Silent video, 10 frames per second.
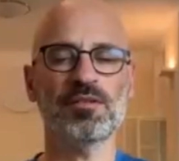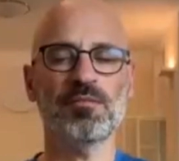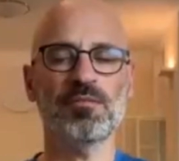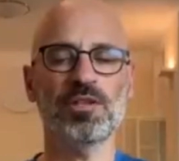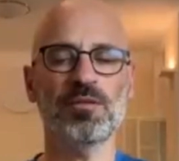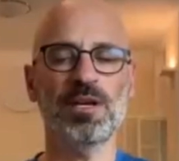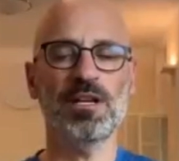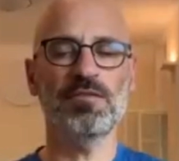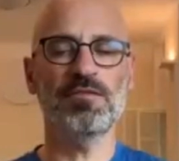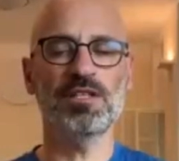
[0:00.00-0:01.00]
with a bit
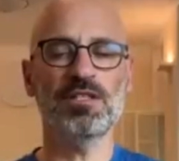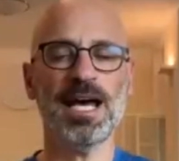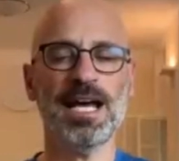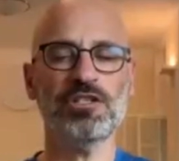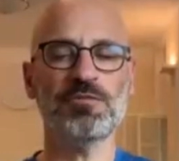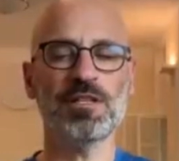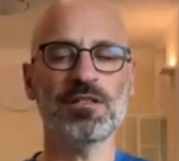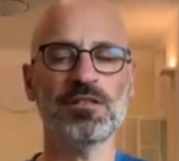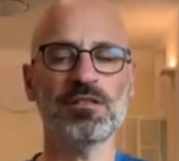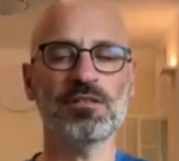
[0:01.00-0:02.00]
of
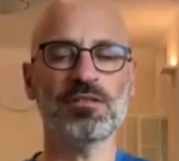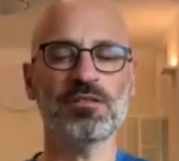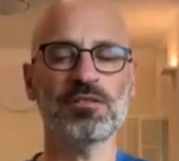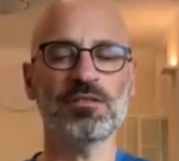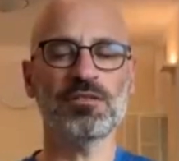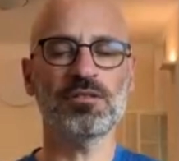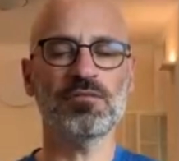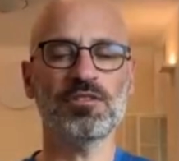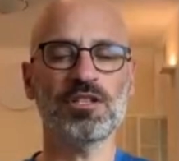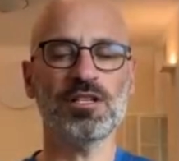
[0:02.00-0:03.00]
detachment,
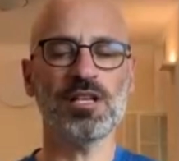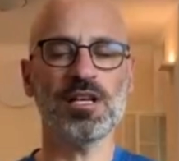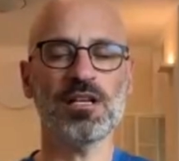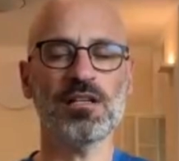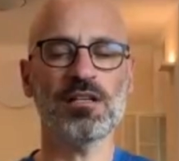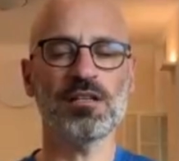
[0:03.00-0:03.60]
just like